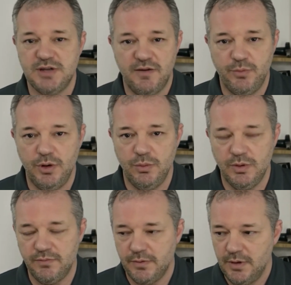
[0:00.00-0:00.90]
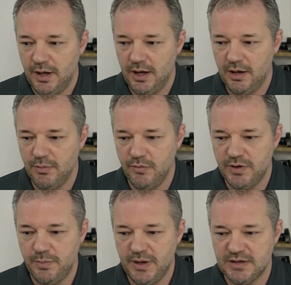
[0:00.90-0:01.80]
ones that I've worked with
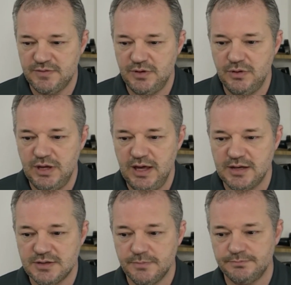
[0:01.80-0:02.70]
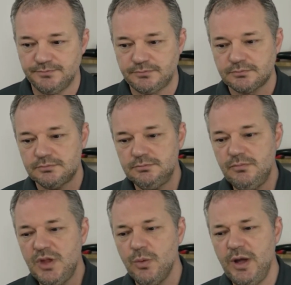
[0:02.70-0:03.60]
over the past few years,
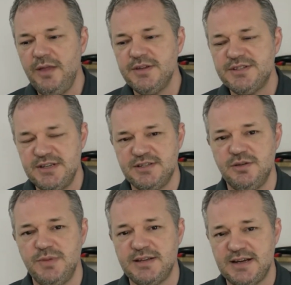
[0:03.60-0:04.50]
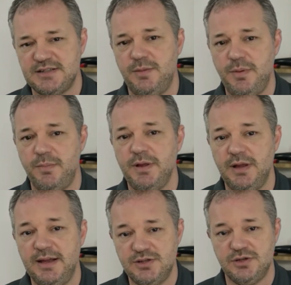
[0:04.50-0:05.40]
where the system has actually been
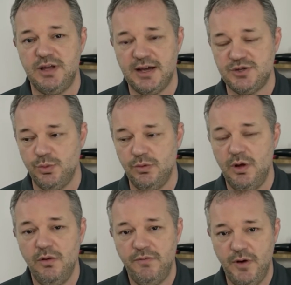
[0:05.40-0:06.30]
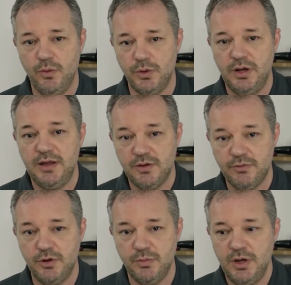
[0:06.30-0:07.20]
built into the actual phone in the
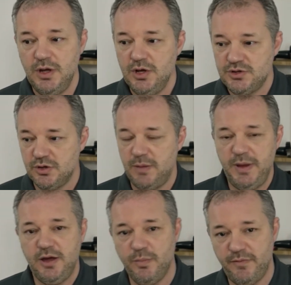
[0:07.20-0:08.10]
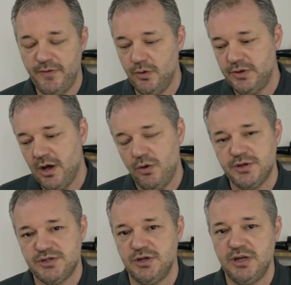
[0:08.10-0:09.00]
room. So they pick up a phone, they
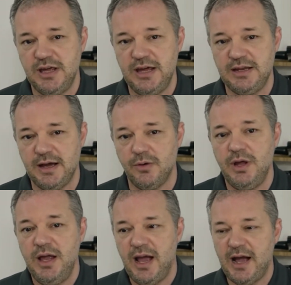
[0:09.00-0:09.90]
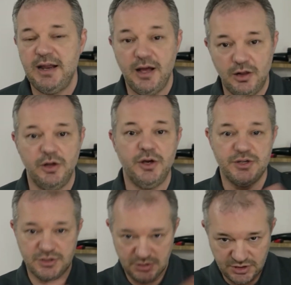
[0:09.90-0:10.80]
hold a certain key down, and it
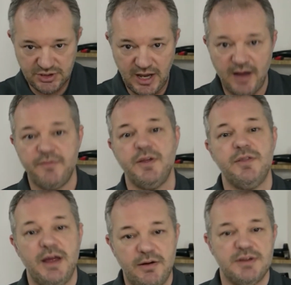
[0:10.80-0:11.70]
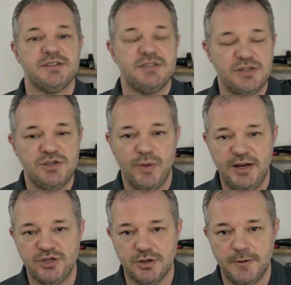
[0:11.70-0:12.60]
alerts staff that there is a
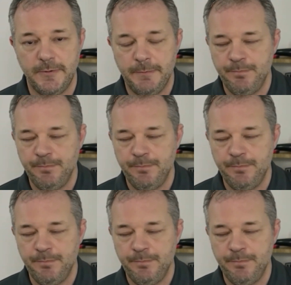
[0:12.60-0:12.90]
situation.